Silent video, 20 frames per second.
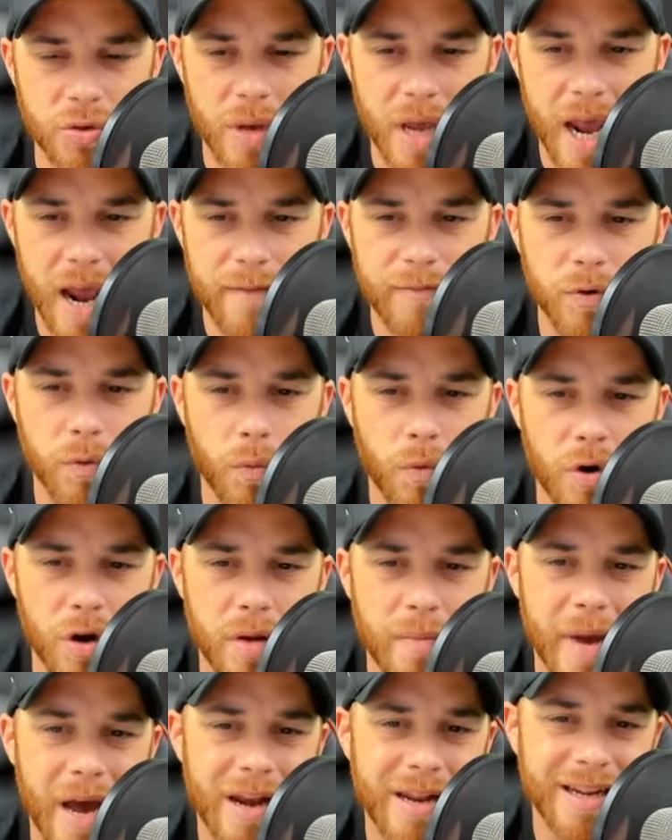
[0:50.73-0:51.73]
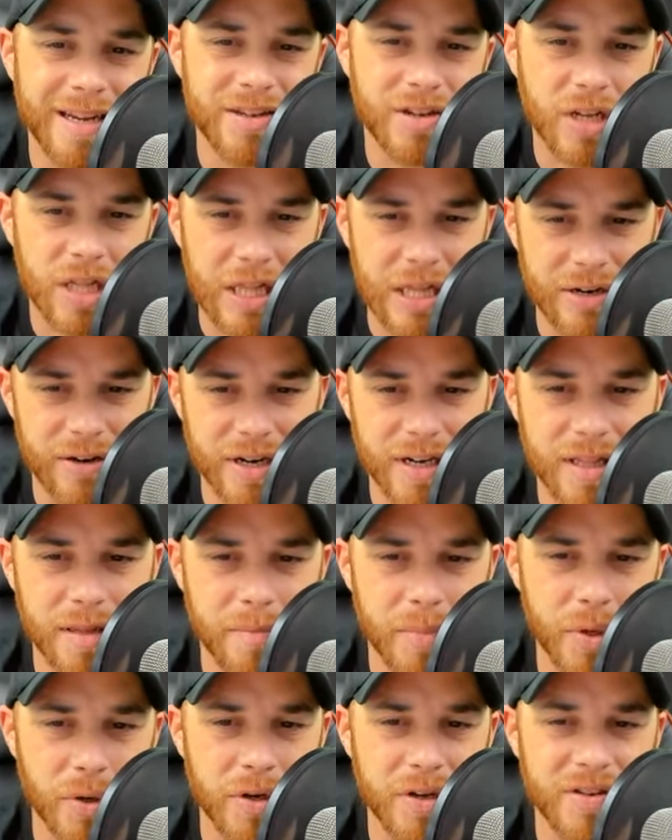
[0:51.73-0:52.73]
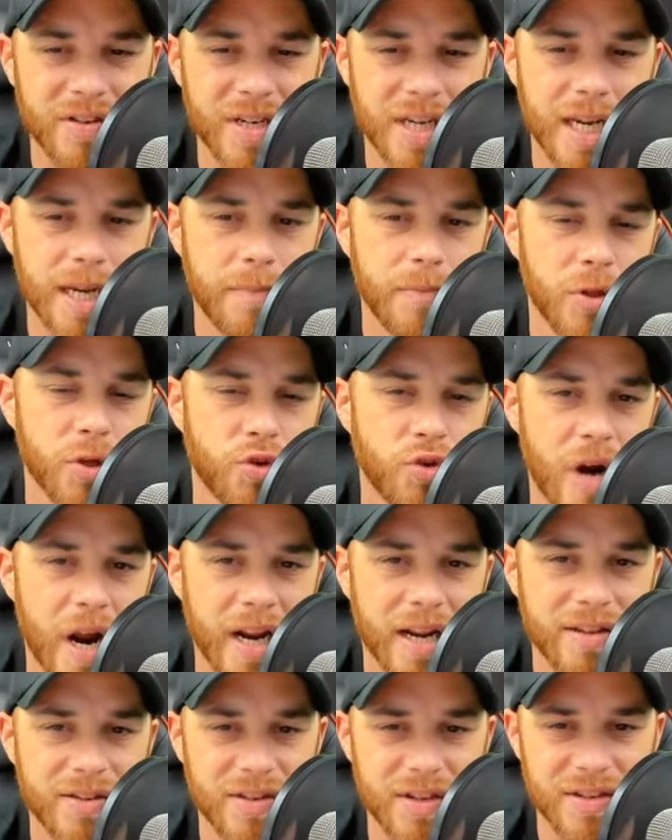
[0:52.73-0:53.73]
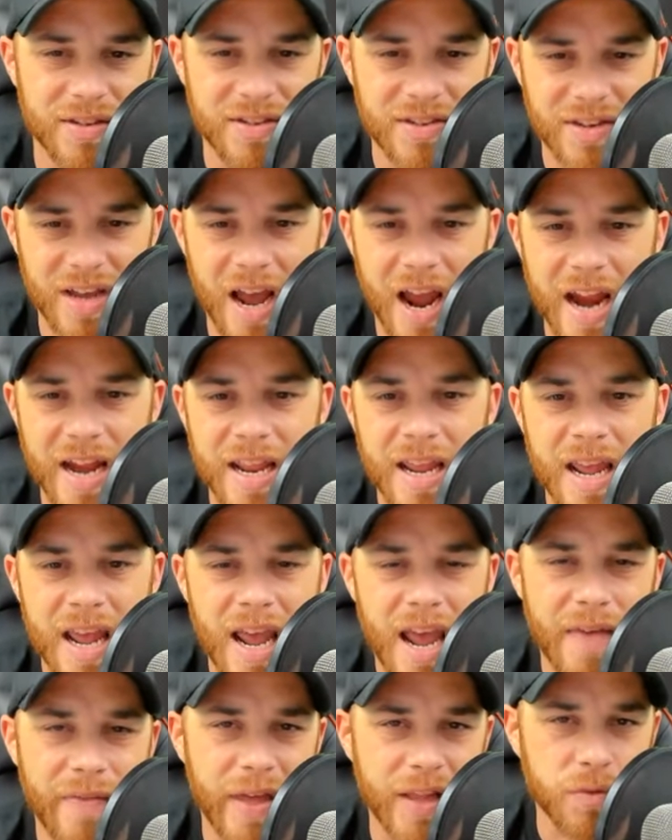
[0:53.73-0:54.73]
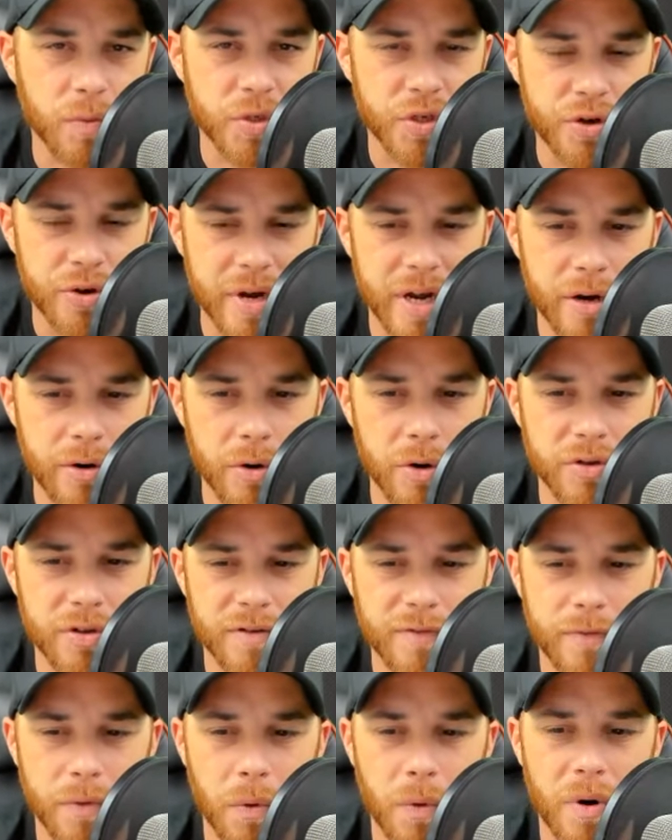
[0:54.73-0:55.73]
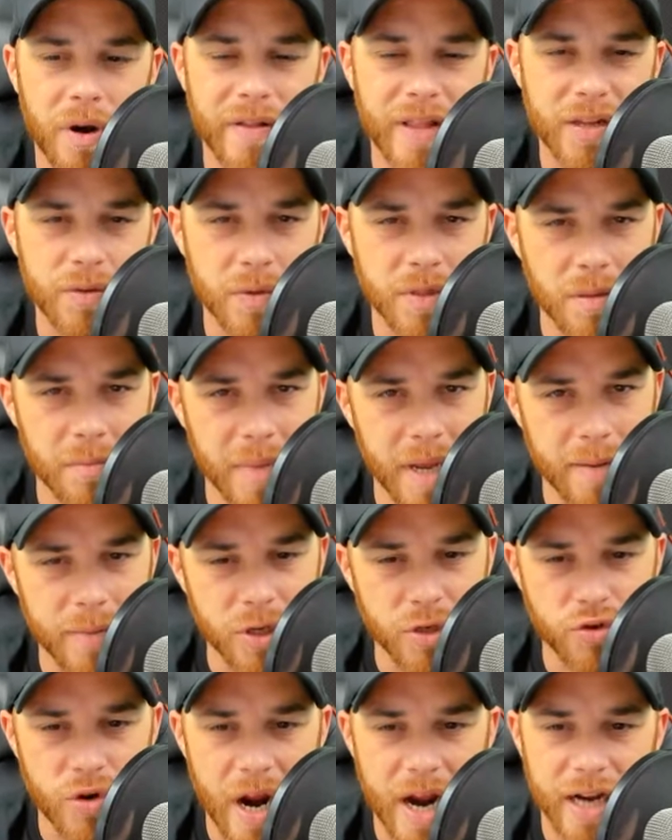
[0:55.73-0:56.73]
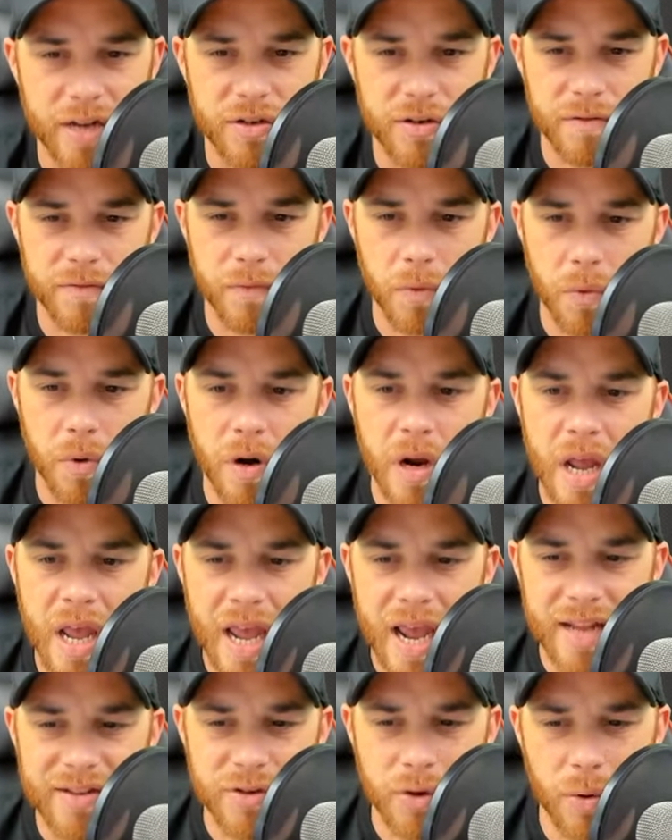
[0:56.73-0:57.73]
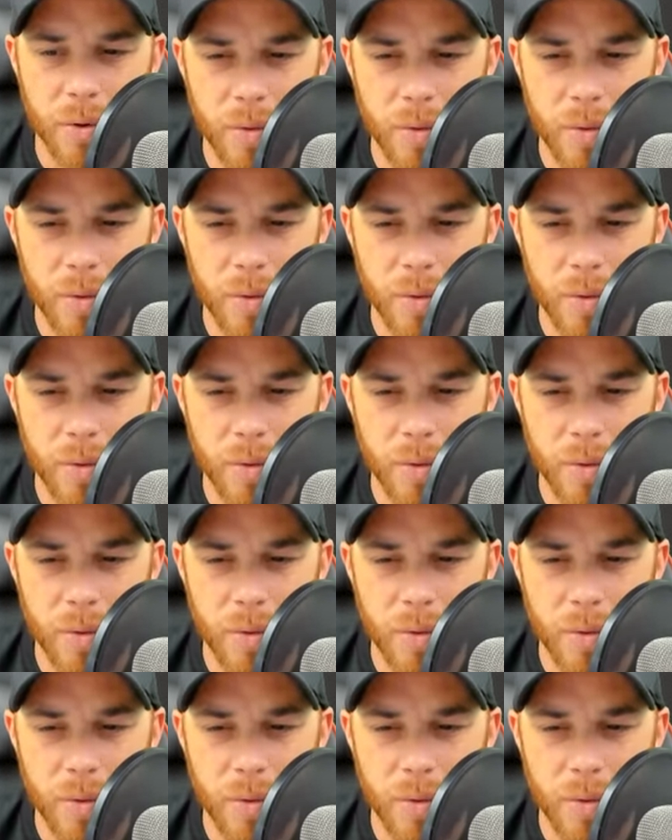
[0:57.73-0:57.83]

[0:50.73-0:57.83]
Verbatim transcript: that you have to worry about is clearing the buildings to keep the dragons inside, and that's what your heroes are for, and that's what the baby dragons are for. And